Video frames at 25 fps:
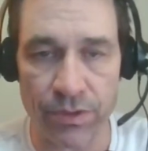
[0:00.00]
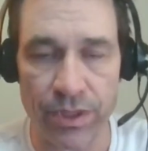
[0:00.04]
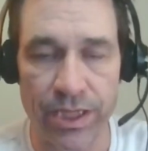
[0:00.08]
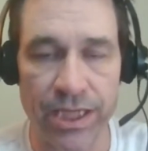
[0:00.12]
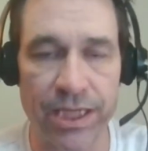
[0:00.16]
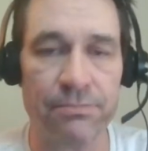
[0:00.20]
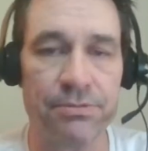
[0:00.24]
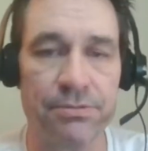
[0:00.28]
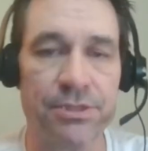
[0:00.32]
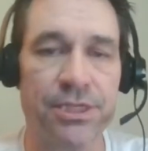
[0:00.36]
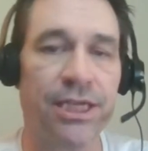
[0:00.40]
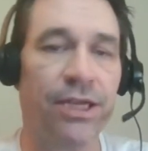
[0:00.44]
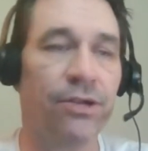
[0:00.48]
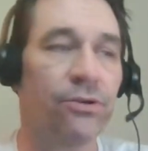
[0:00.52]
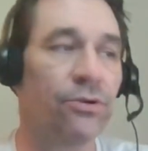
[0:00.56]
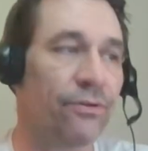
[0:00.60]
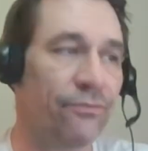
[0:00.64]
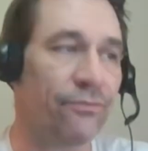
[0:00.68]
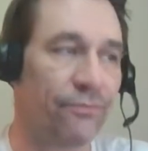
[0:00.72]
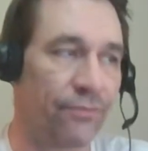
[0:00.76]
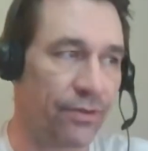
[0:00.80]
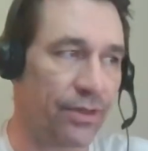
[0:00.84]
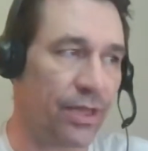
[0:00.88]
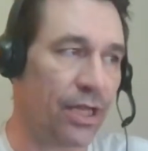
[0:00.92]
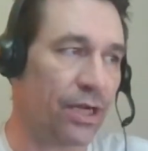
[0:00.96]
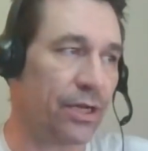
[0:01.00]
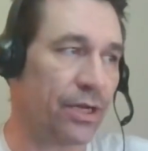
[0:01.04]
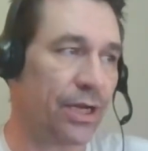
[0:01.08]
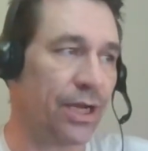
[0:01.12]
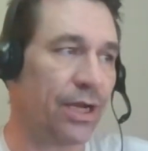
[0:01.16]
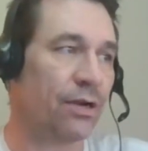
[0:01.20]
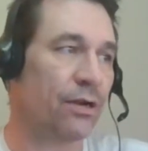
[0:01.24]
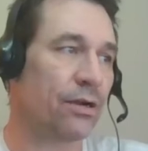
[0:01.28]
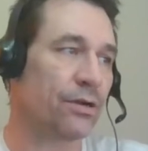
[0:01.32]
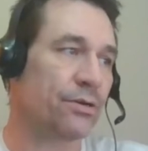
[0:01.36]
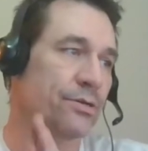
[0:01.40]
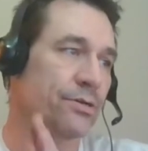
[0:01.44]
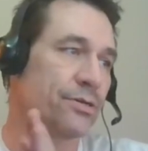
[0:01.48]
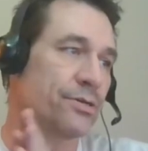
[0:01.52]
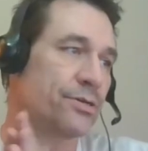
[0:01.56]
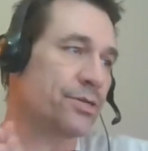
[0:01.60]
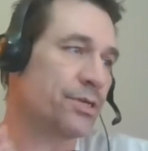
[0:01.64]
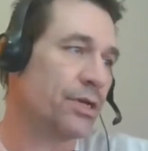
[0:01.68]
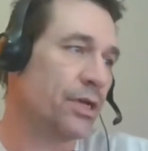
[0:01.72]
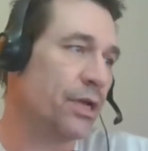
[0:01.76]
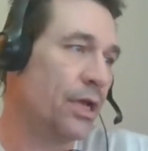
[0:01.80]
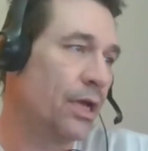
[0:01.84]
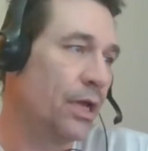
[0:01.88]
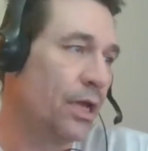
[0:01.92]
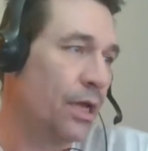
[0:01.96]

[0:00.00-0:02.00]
keep secret for their characters.